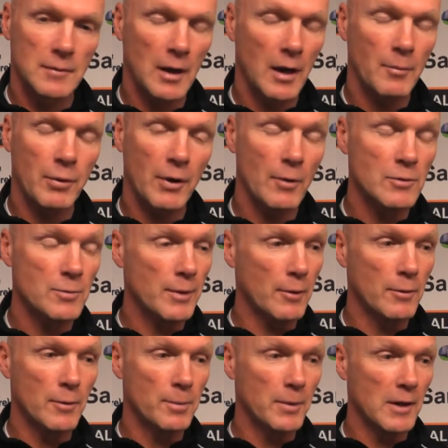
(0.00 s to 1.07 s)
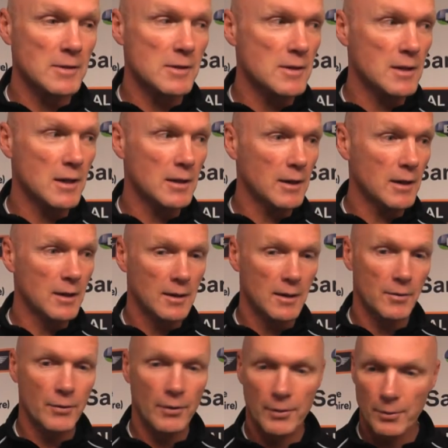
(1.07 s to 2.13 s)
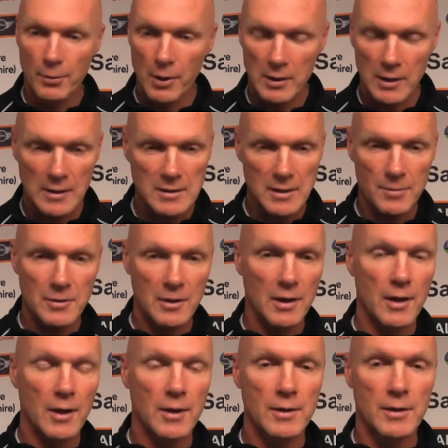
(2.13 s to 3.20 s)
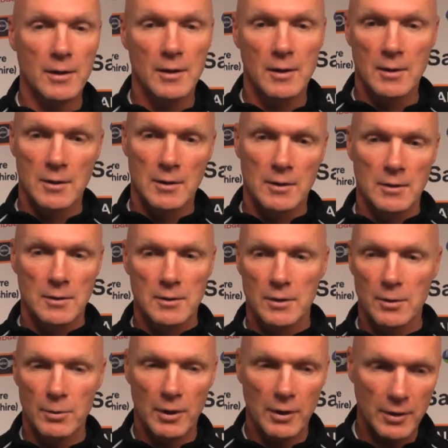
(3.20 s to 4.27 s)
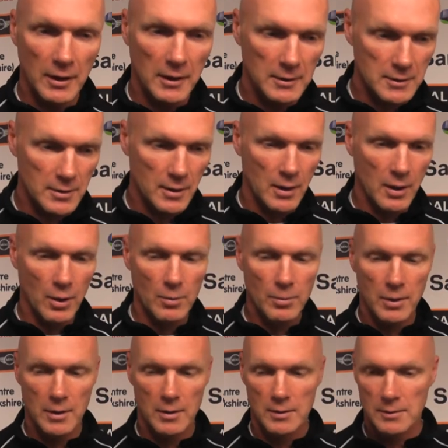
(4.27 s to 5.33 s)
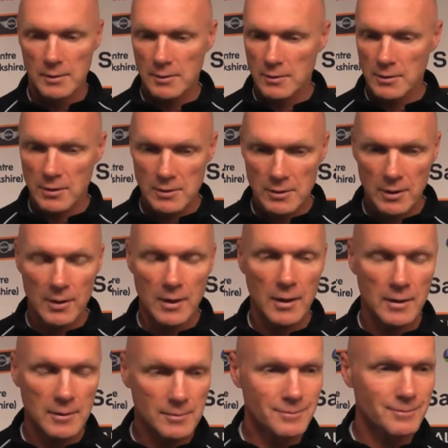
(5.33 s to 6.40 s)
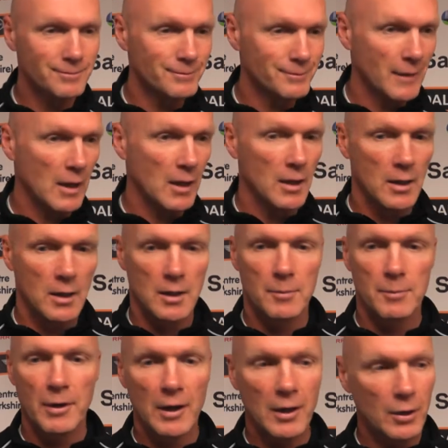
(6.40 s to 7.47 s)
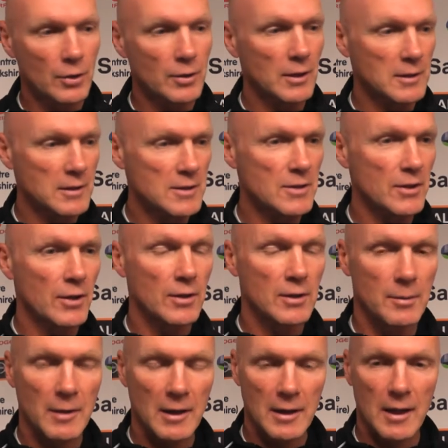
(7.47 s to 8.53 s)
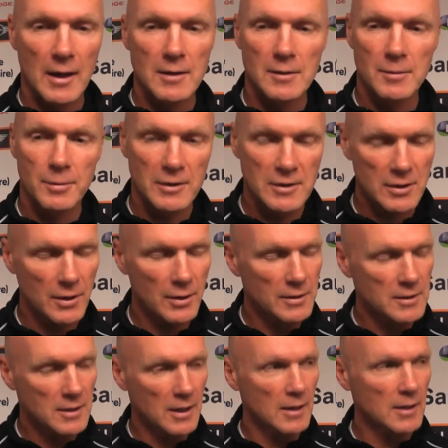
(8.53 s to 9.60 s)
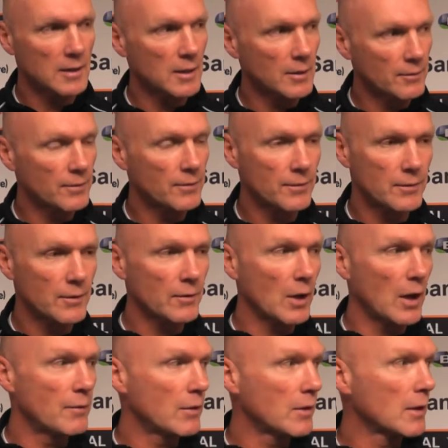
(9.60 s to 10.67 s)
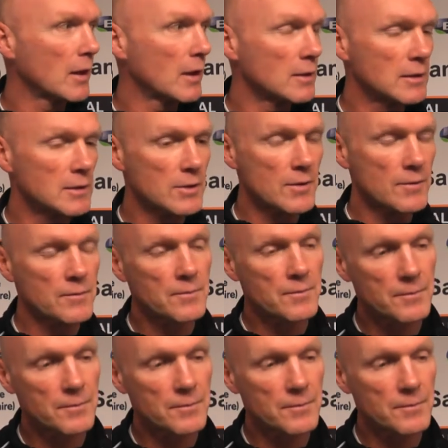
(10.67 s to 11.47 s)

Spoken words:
I was proud of the players on Saturday. I thought they worked exceptionally hard. They were a credit to the club, just got that bit of luck that deserted them at the end. But certainly tonight they've got everything that they deserve.